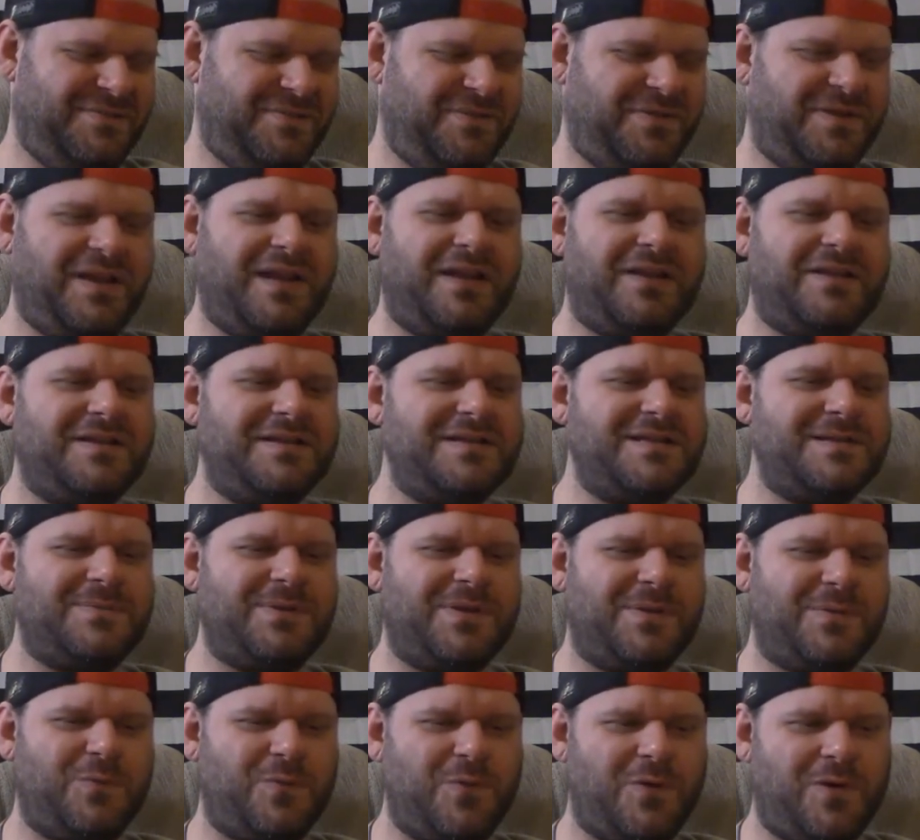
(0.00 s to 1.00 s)

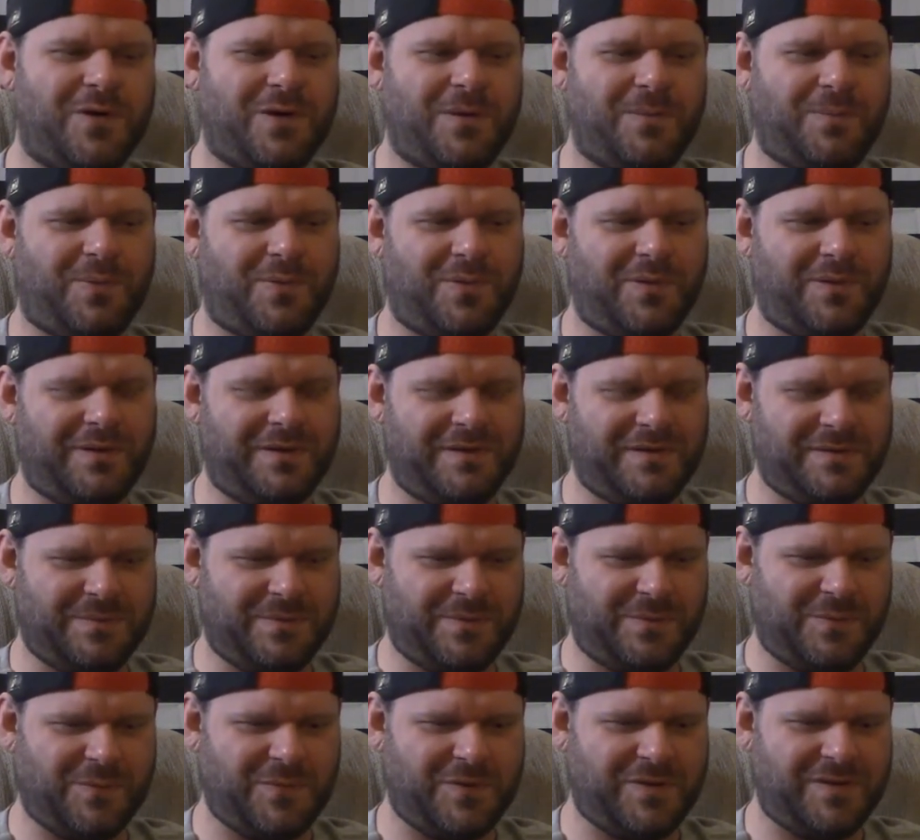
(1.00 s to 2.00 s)
Elizabeth Warren, poor
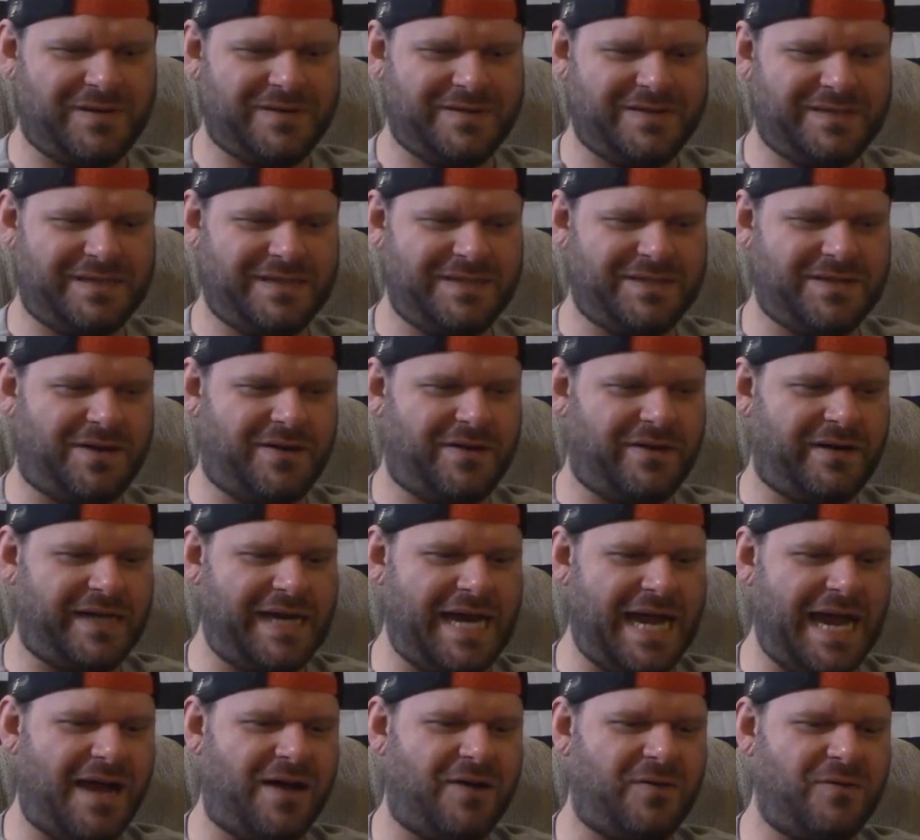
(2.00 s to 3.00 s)
Elizabeth Warren, she's
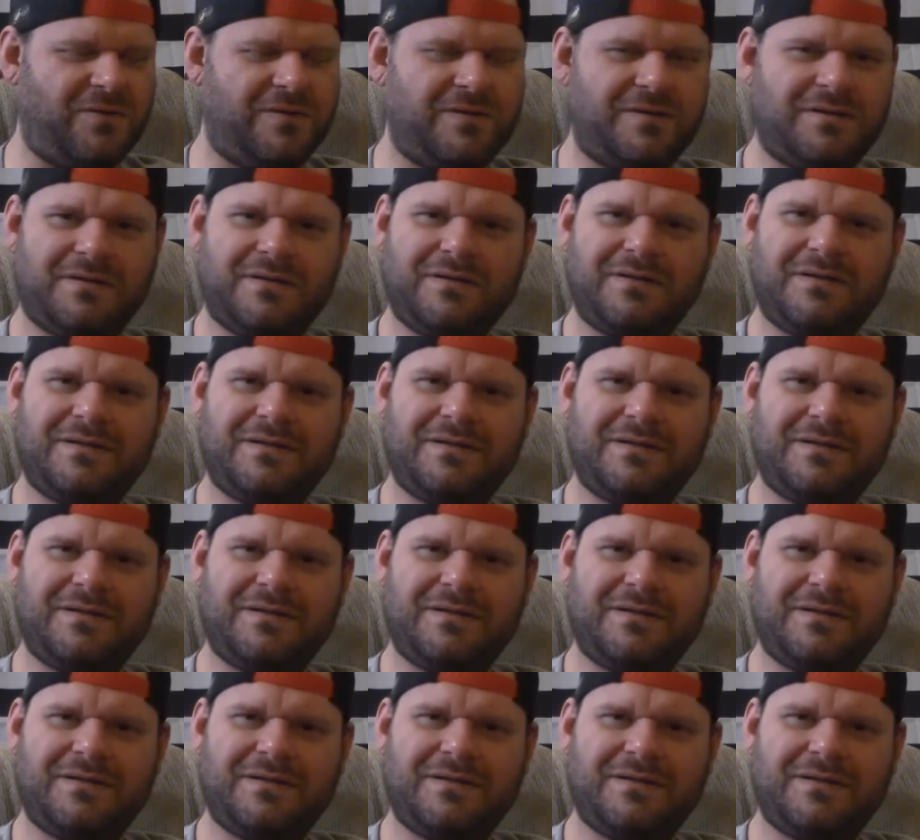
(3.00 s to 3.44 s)
already out.